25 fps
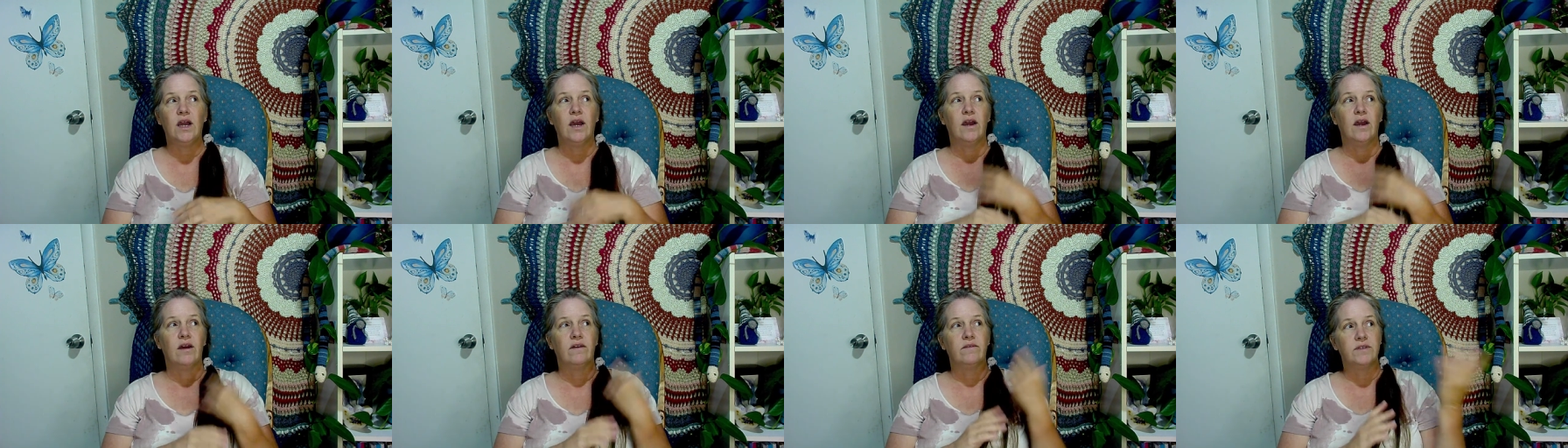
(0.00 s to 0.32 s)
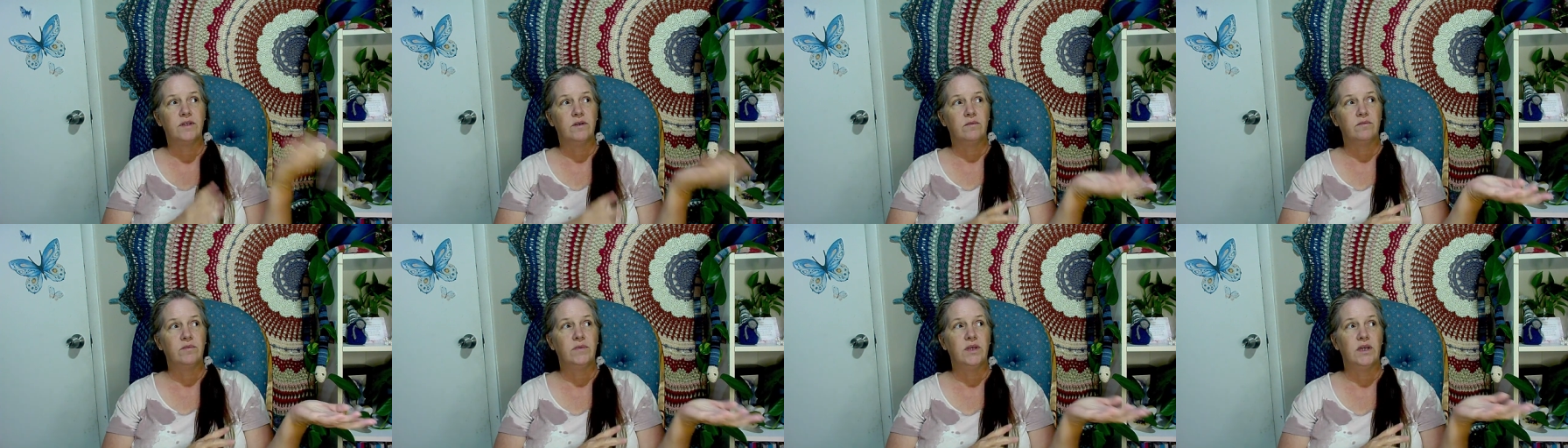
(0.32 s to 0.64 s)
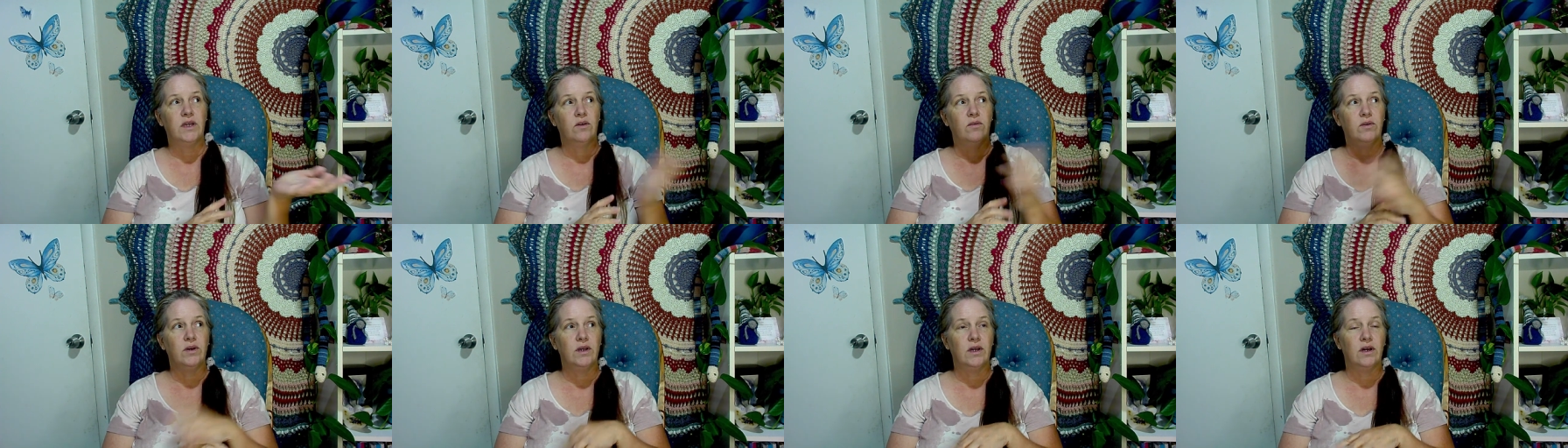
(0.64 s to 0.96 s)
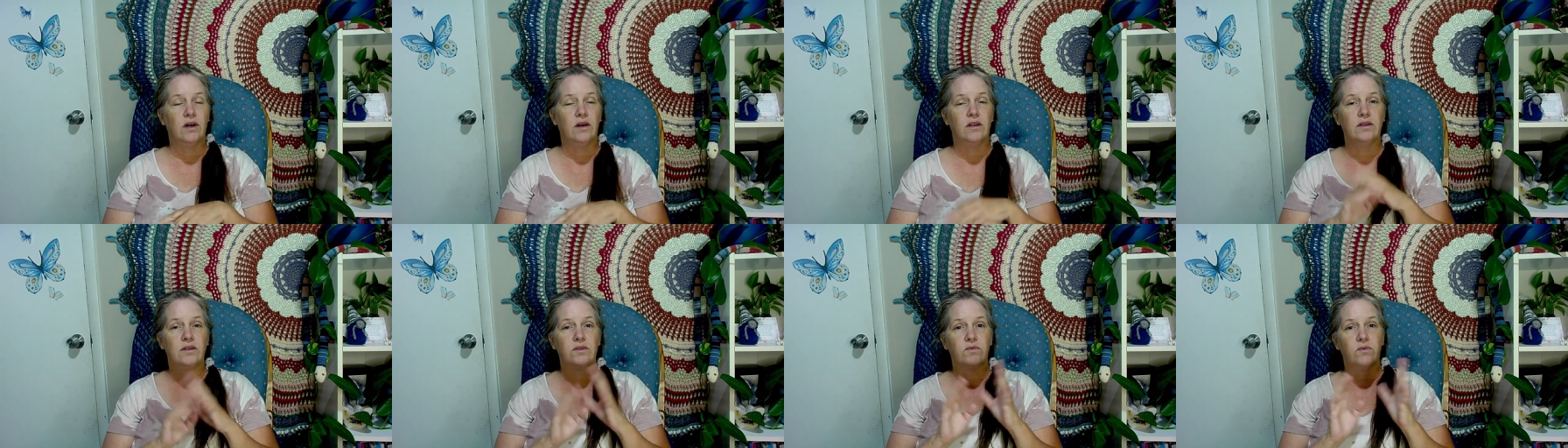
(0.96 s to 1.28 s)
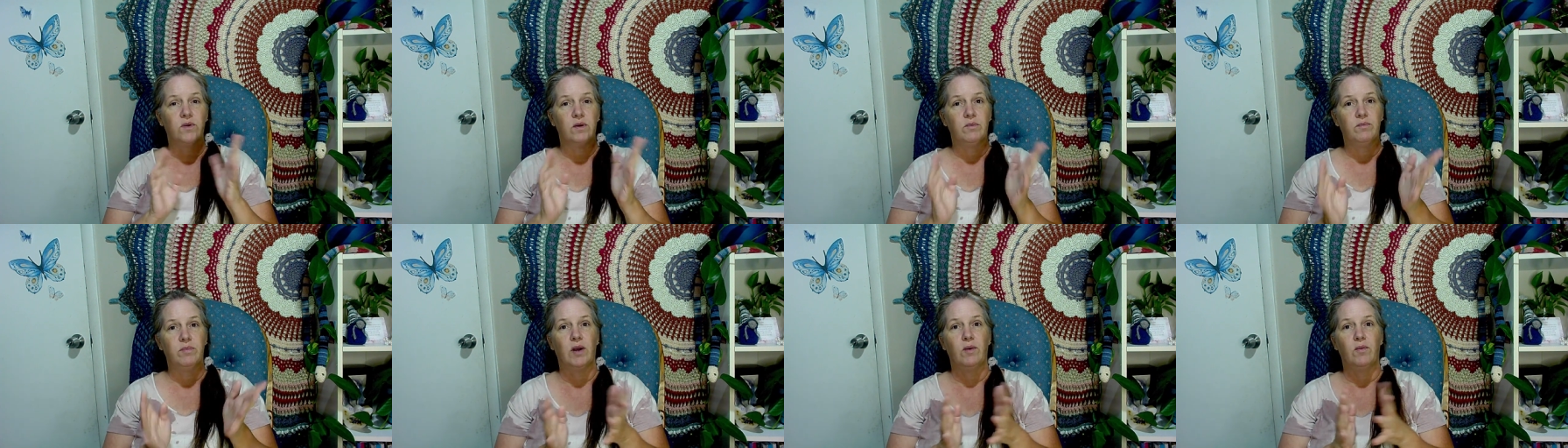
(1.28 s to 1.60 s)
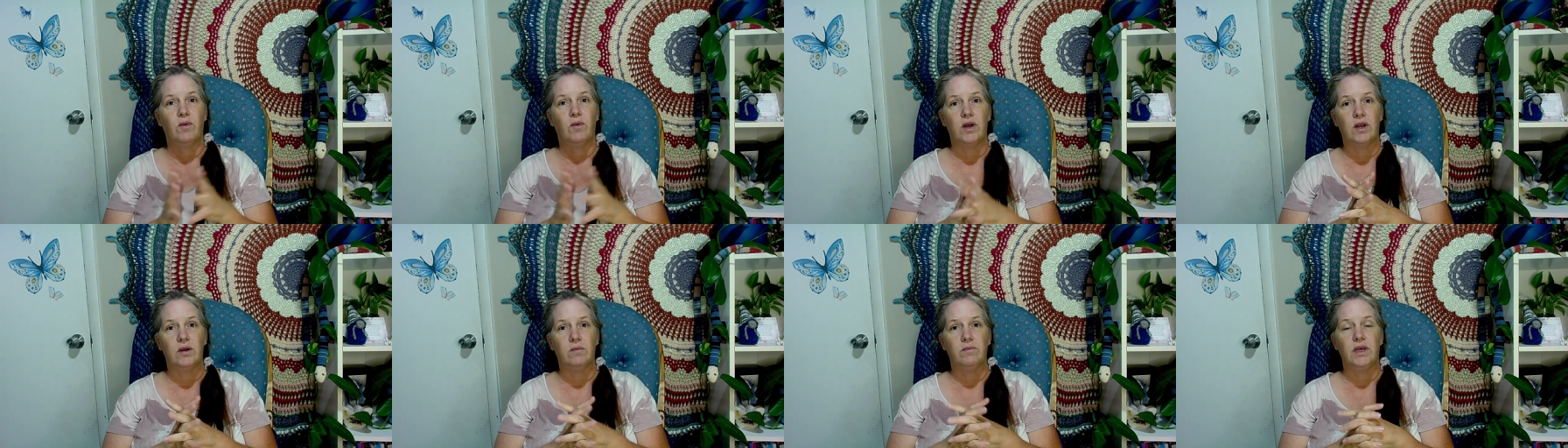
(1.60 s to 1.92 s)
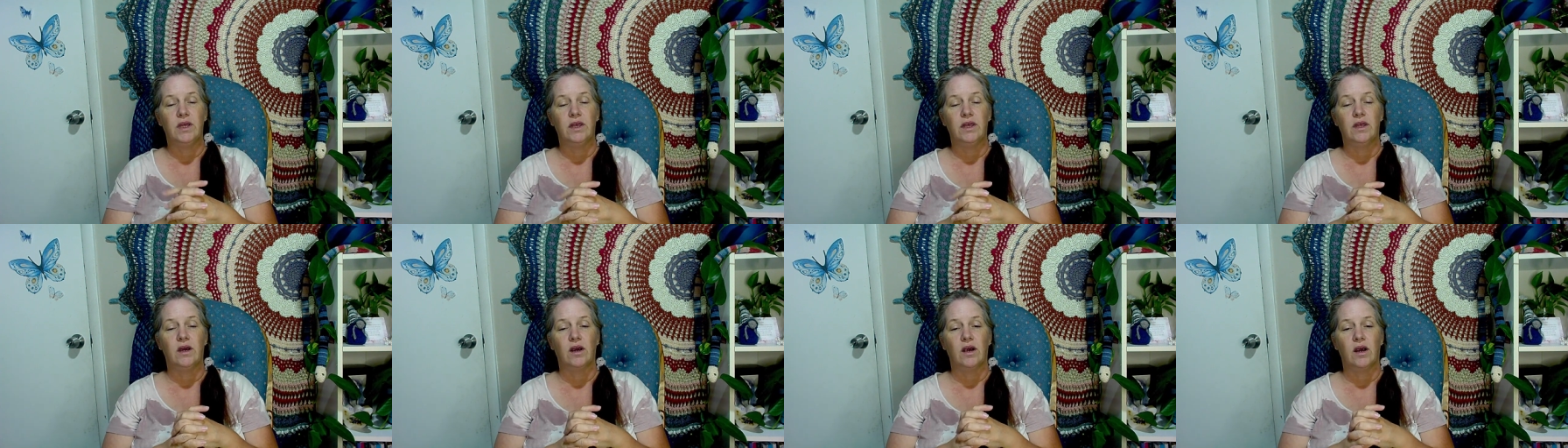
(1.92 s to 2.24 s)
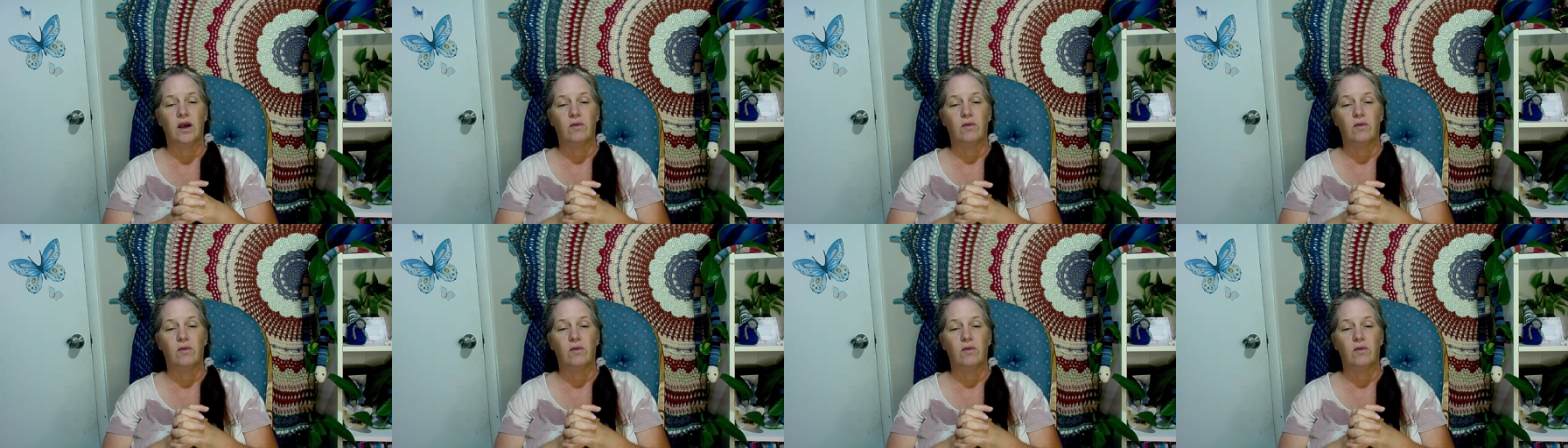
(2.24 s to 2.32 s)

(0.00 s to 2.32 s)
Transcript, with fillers: I have something going on this week, but I want to be there.